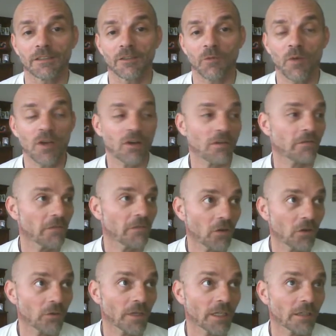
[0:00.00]
We are
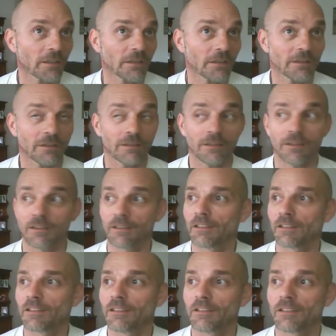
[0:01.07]
following,
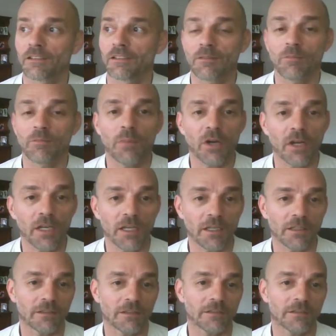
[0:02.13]
buying,